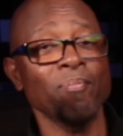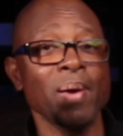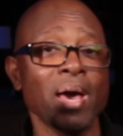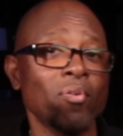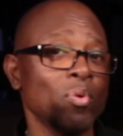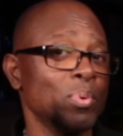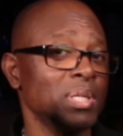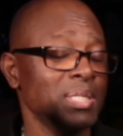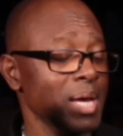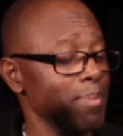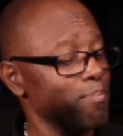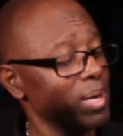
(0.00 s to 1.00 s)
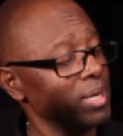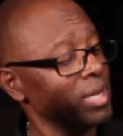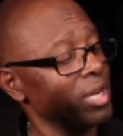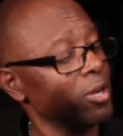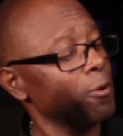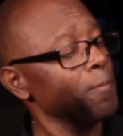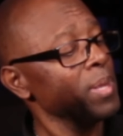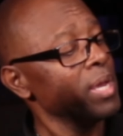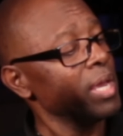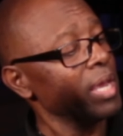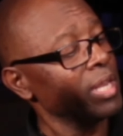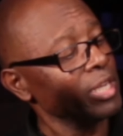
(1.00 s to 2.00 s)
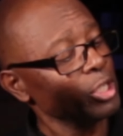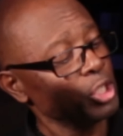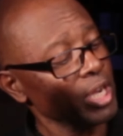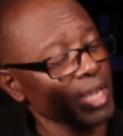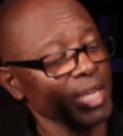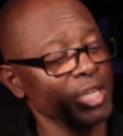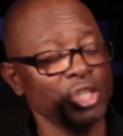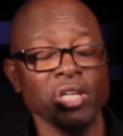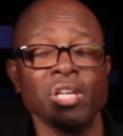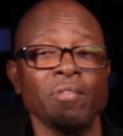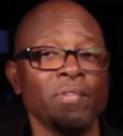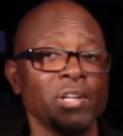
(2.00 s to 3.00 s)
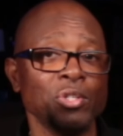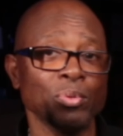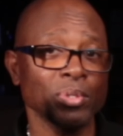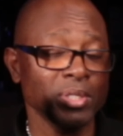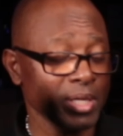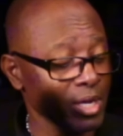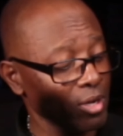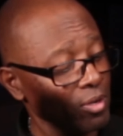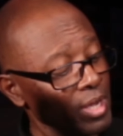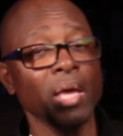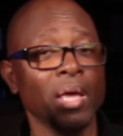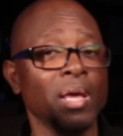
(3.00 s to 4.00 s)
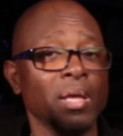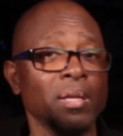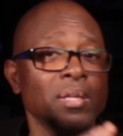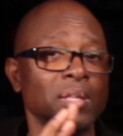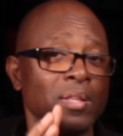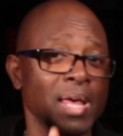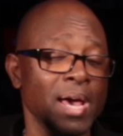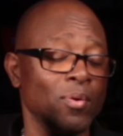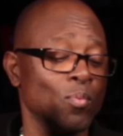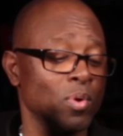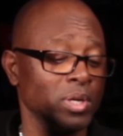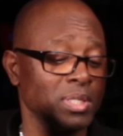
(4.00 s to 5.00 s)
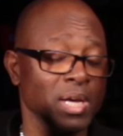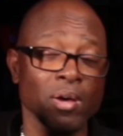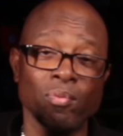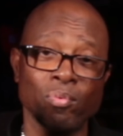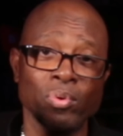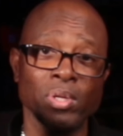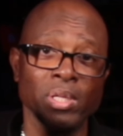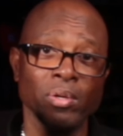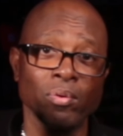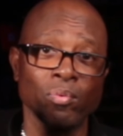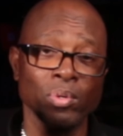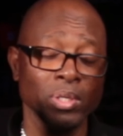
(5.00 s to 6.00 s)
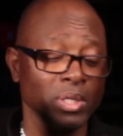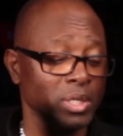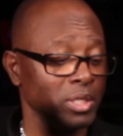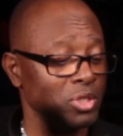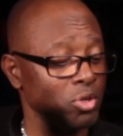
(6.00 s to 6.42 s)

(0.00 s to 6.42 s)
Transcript: battery with the type button here and then check each individual cell, and that works out really, really good.